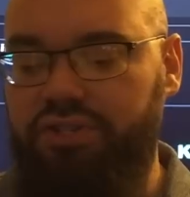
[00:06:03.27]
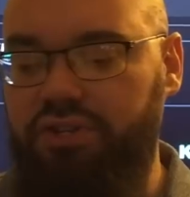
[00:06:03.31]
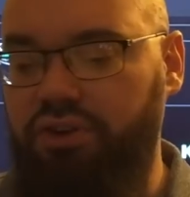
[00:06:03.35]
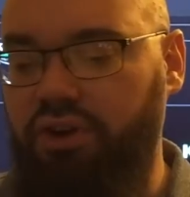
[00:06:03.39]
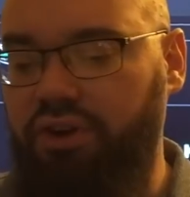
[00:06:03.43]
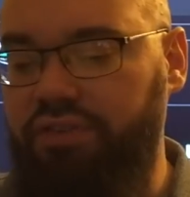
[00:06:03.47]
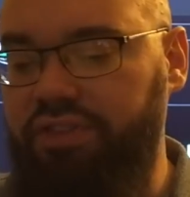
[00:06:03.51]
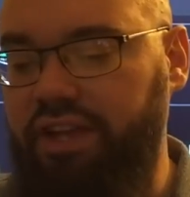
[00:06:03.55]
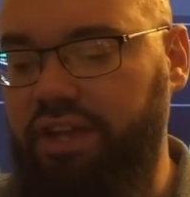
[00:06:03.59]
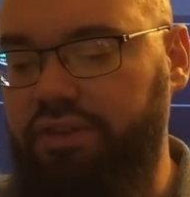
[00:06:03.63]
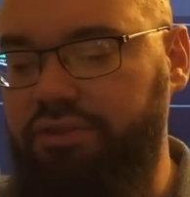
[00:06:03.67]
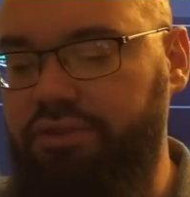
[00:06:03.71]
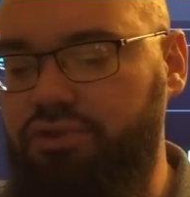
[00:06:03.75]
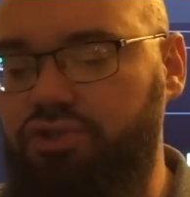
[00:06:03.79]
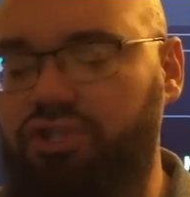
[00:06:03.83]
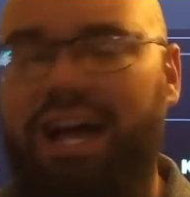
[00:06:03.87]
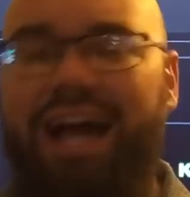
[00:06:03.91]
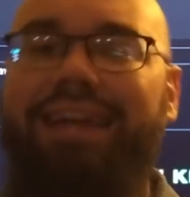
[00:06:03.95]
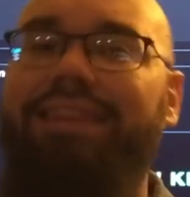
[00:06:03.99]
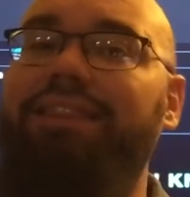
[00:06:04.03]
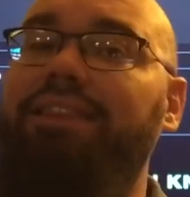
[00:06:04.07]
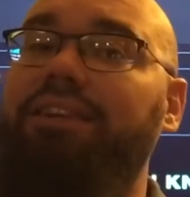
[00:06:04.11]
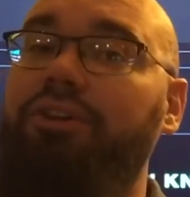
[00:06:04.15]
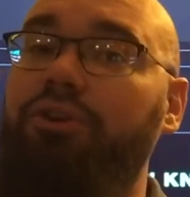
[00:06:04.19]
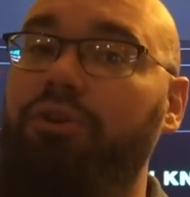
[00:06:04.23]
on the other
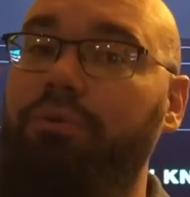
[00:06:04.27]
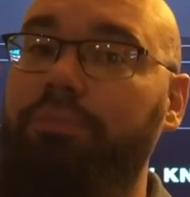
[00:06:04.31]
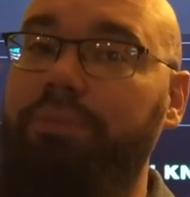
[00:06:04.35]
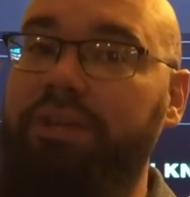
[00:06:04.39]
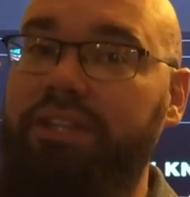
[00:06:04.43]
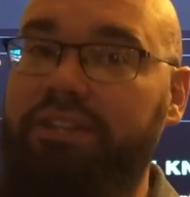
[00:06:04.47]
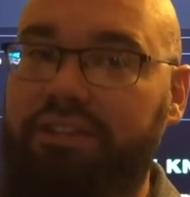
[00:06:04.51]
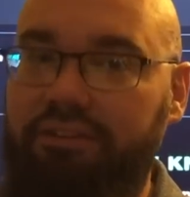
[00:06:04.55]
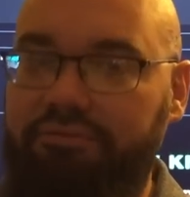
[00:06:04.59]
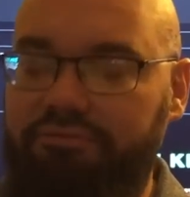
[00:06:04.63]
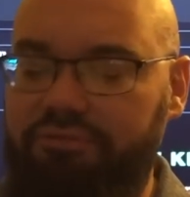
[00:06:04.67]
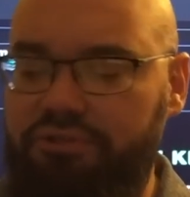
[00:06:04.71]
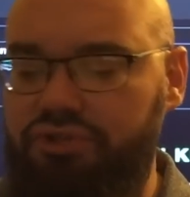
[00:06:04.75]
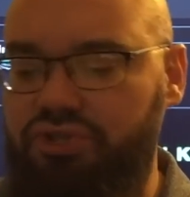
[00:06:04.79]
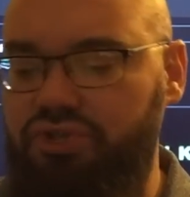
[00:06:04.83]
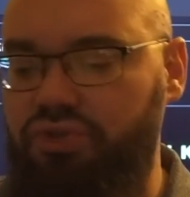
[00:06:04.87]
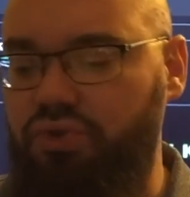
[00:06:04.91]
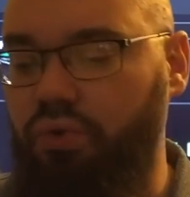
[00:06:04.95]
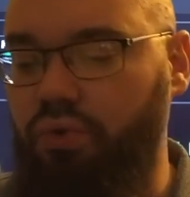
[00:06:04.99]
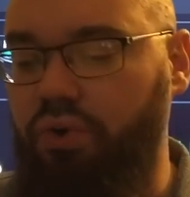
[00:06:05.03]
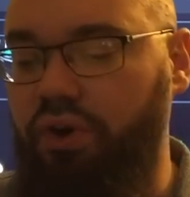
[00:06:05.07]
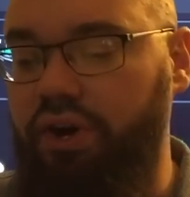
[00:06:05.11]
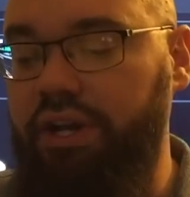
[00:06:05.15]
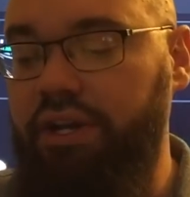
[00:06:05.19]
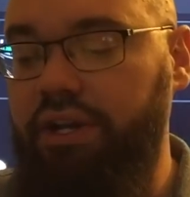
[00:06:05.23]
side, a little bit different
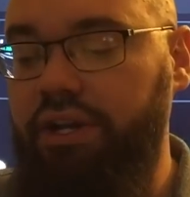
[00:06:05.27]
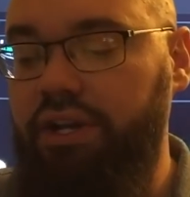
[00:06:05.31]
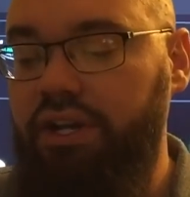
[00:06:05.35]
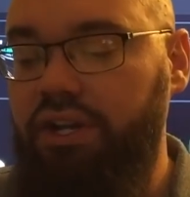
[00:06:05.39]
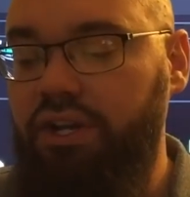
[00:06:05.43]
story.